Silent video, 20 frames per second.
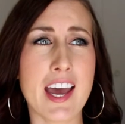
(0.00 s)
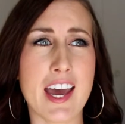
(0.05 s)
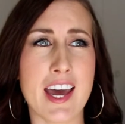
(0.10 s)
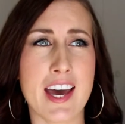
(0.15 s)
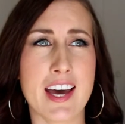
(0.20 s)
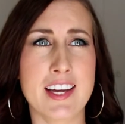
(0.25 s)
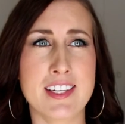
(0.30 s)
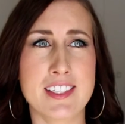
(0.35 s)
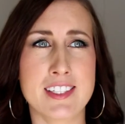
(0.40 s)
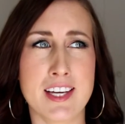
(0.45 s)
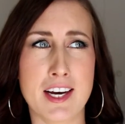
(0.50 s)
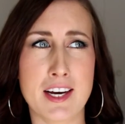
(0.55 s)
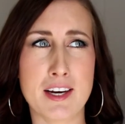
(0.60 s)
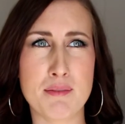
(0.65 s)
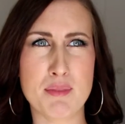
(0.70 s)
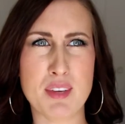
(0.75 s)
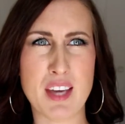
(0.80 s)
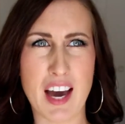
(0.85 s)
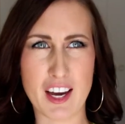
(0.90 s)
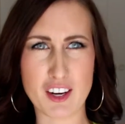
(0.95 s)
And
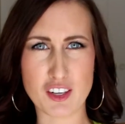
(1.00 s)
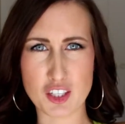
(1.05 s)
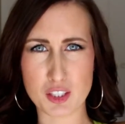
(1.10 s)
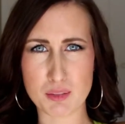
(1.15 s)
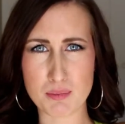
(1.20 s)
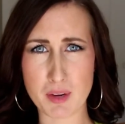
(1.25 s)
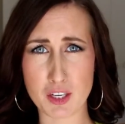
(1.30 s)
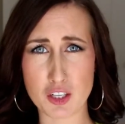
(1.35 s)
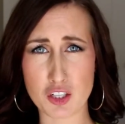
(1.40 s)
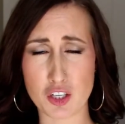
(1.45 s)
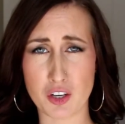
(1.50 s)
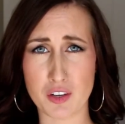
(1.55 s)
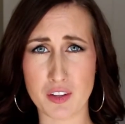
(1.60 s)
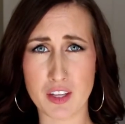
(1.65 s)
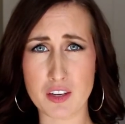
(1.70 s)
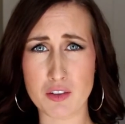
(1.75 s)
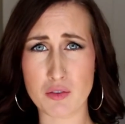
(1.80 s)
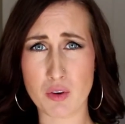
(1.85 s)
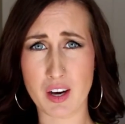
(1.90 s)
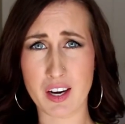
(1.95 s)
yeah, just make sure
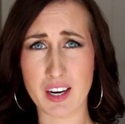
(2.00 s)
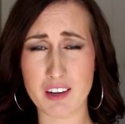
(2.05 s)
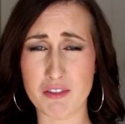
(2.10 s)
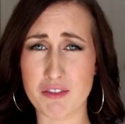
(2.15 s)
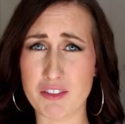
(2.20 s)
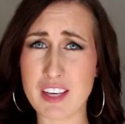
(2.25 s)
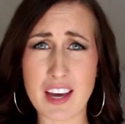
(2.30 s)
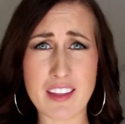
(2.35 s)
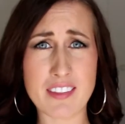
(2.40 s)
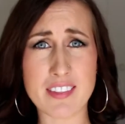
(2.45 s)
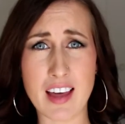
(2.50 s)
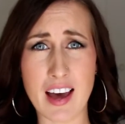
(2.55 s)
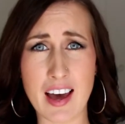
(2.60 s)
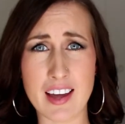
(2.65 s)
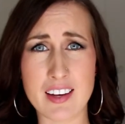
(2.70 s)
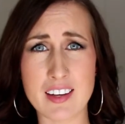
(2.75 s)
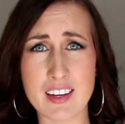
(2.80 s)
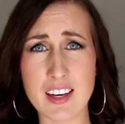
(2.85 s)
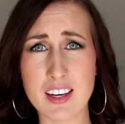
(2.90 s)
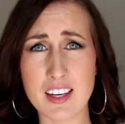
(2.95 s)
that you kind of get
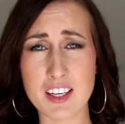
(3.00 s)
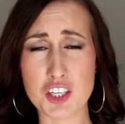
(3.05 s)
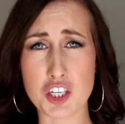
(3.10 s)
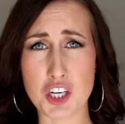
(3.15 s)
that